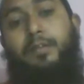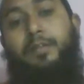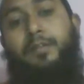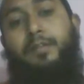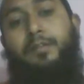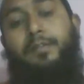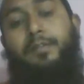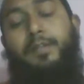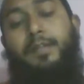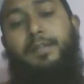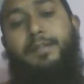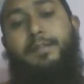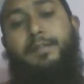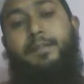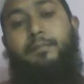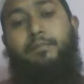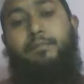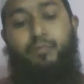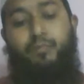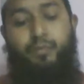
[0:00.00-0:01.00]
designed
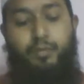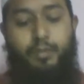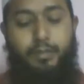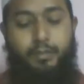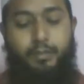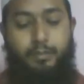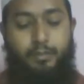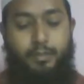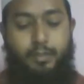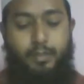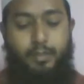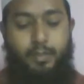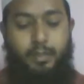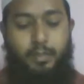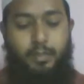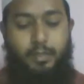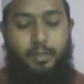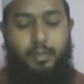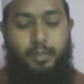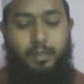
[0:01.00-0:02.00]
the modern
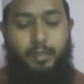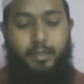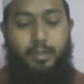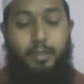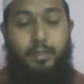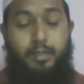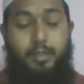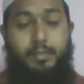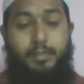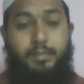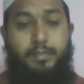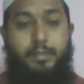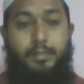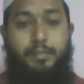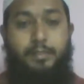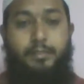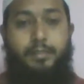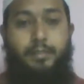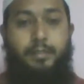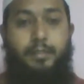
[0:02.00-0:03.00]

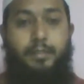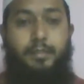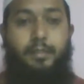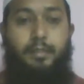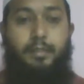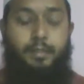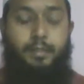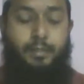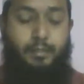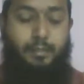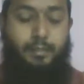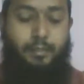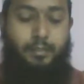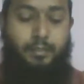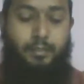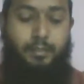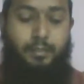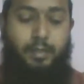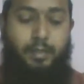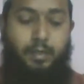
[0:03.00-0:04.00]
surgery.
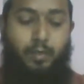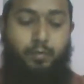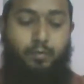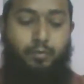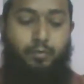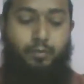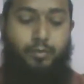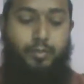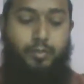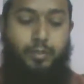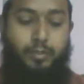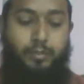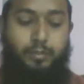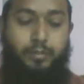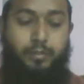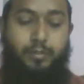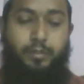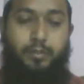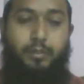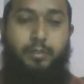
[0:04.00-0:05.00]
How to
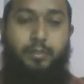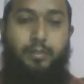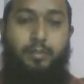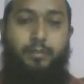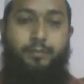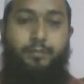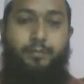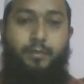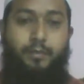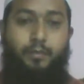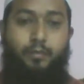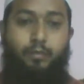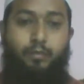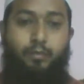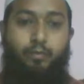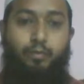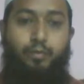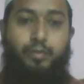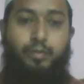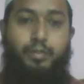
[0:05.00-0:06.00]
surgery, the different
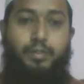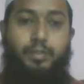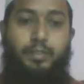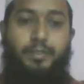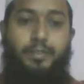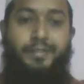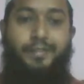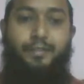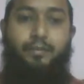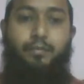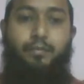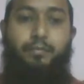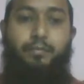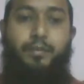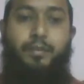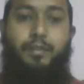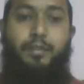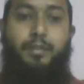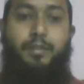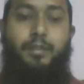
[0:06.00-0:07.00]
tools he
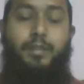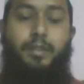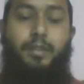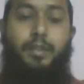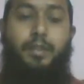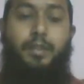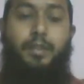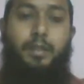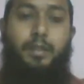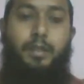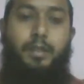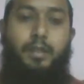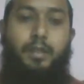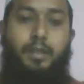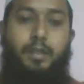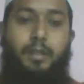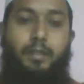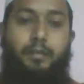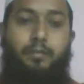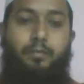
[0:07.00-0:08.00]
discovered,
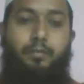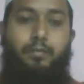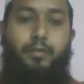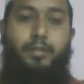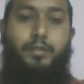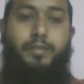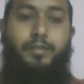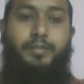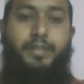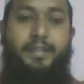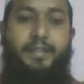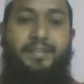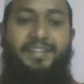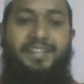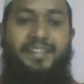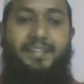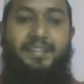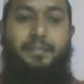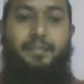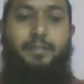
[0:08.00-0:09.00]
and his
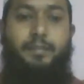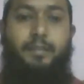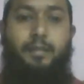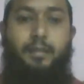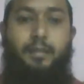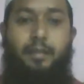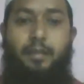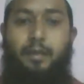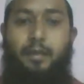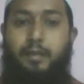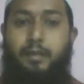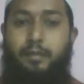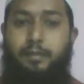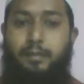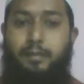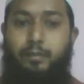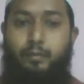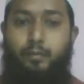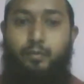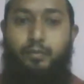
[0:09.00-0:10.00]
techniques are
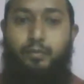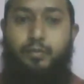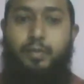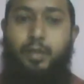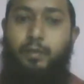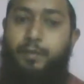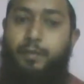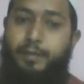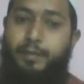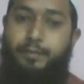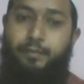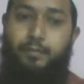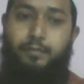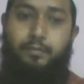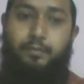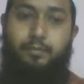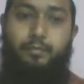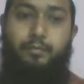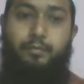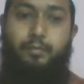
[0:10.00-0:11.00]
used nowadays
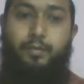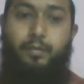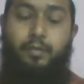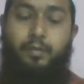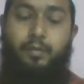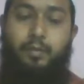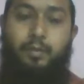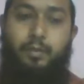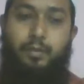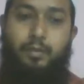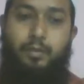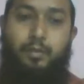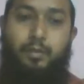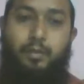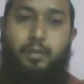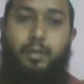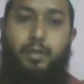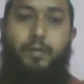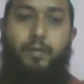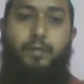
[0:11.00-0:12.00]
also.
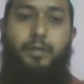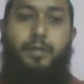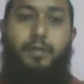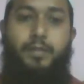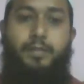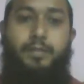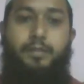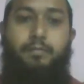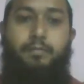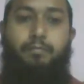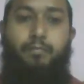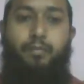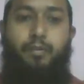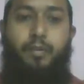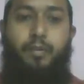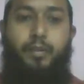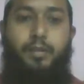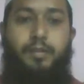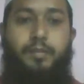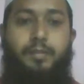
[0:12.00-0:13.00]
Nowadays, the
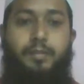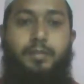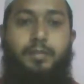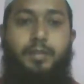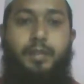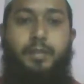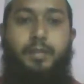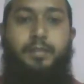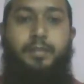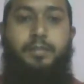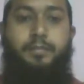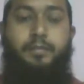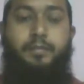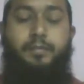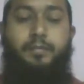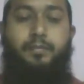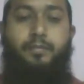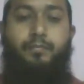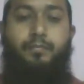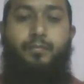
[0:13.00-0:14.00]
modern science
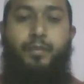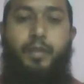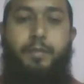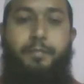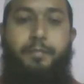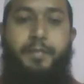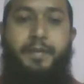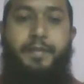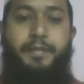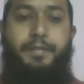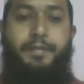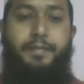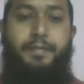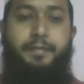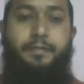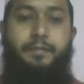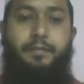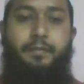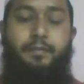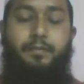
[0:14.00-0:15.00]
also, modern
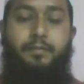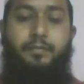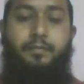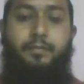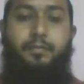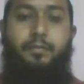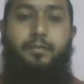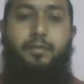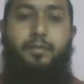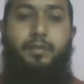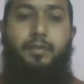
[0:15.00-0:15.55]
medicine also